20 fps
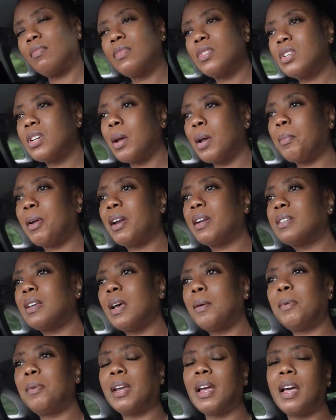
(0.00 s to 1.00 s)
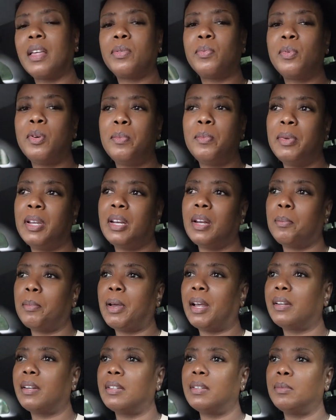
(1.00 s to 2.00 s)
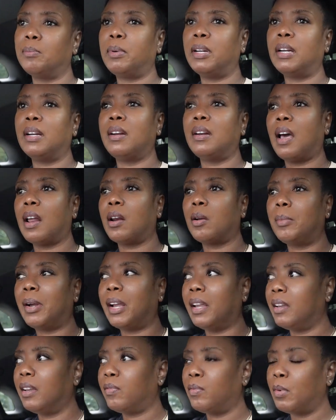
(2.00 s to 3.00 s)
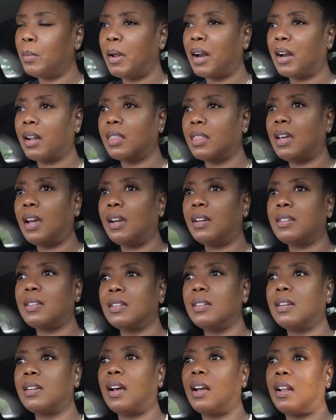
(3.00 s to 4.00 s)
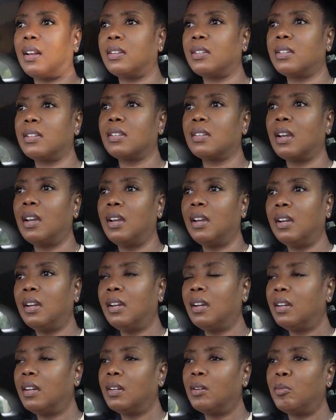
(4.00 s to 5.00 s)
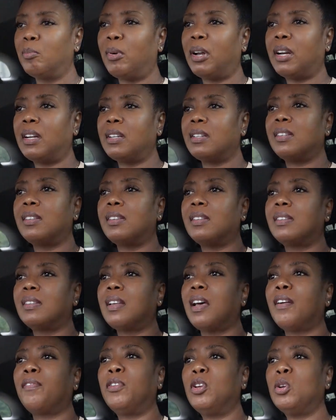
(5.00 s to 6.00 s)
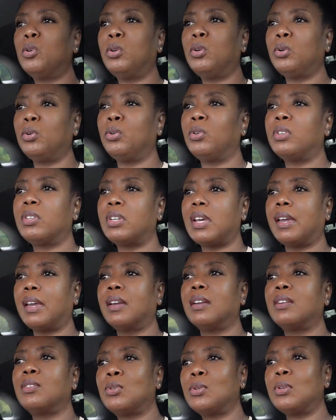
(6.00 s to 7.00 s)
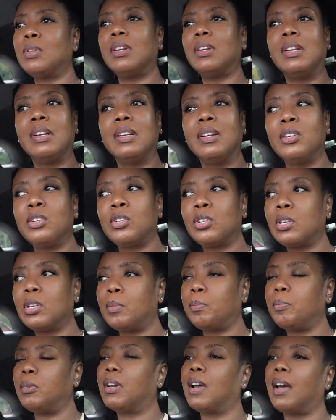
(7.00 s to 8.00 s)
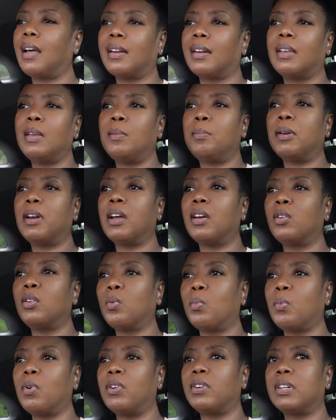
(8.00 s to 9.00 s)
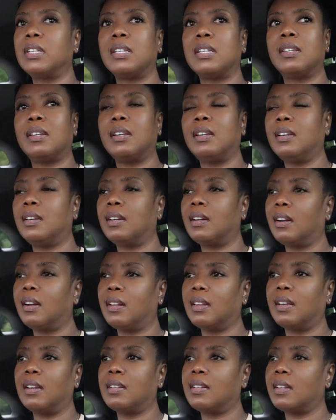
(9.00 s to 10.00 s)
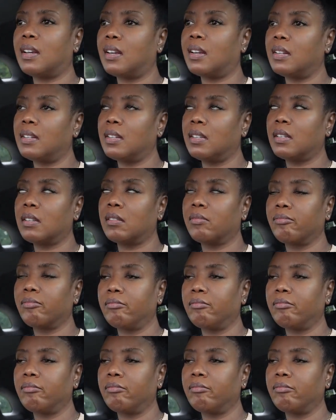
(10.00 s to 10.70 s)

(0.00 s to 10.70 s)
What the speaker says: Yeah, by the time they got through with me, they about to put a knot on my head for about $1,000. But it's the stuff you do. You take it to the dealership, you got to keep it under warranty and all that jazz.